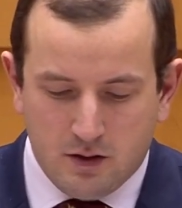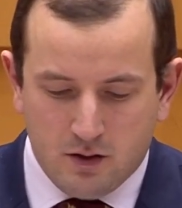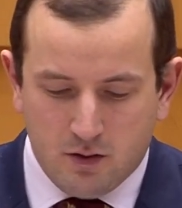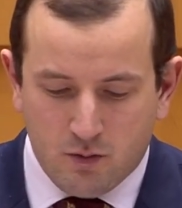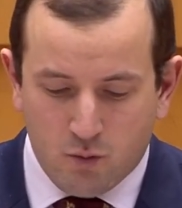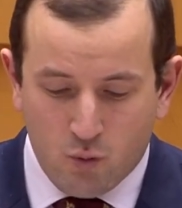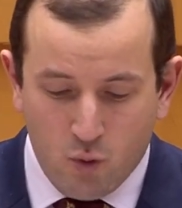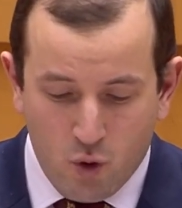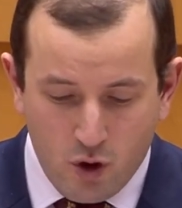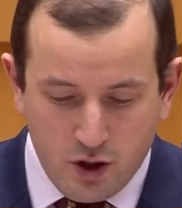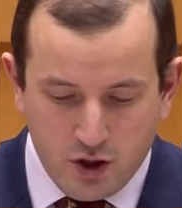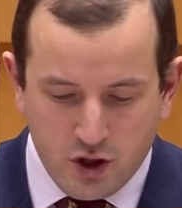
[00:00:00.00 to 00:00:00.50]

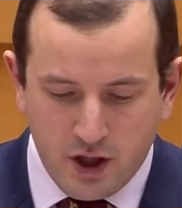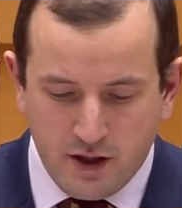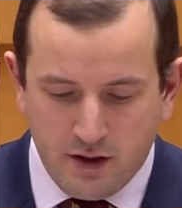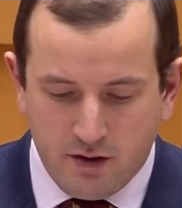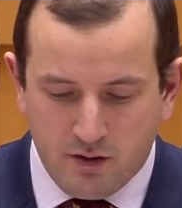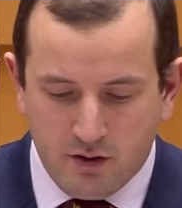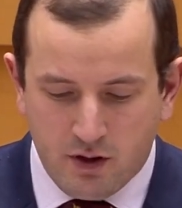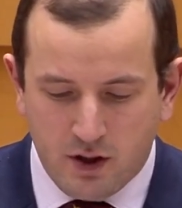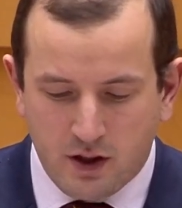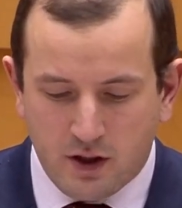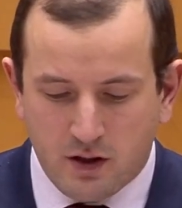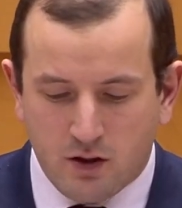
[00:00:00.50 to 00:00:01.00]
More
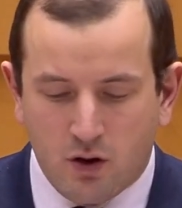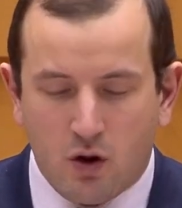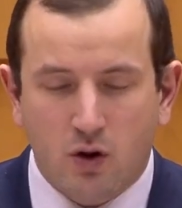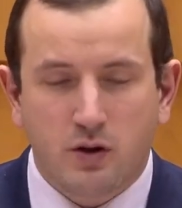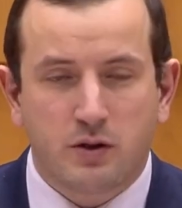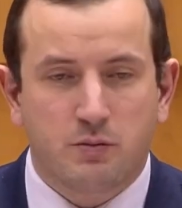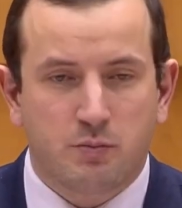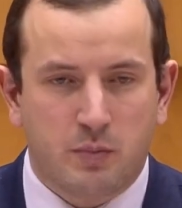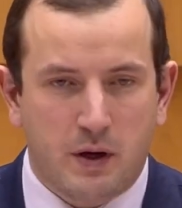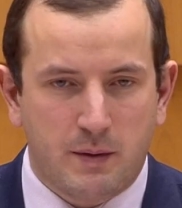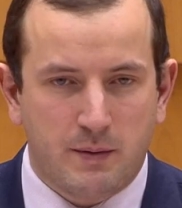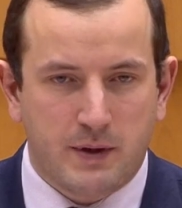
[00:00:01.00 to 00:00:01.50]
generally on
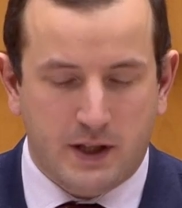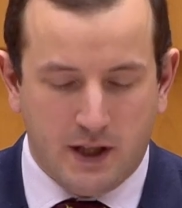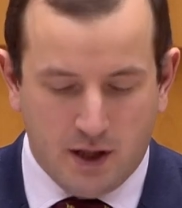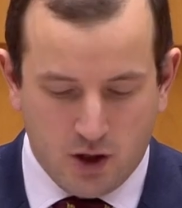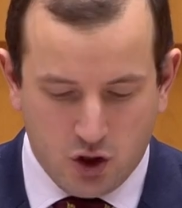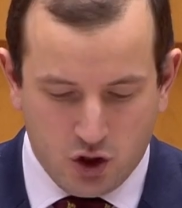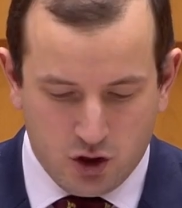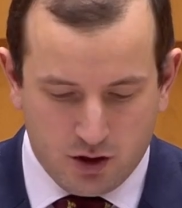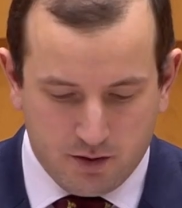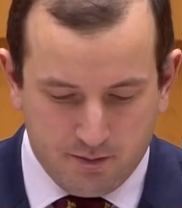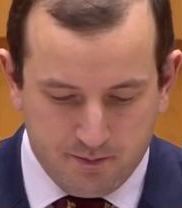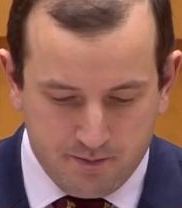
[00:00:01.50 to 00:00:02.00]

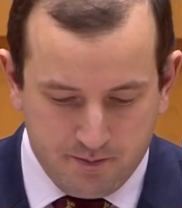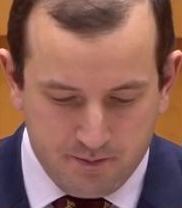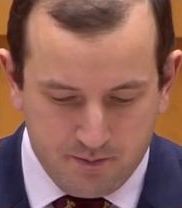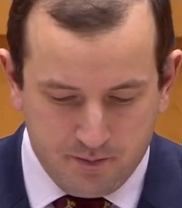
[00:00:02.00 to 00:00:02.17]
implementation.